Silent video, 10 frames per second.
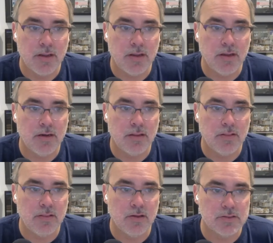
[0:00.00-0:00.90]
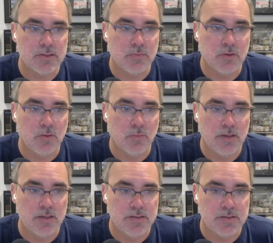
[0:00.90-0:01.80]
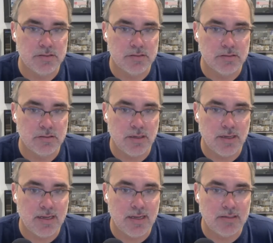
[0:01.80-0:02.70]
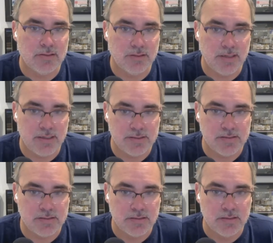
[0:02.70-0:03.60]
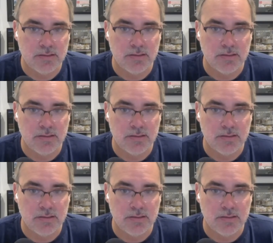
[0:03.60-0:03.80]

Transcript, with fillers: And they also always had less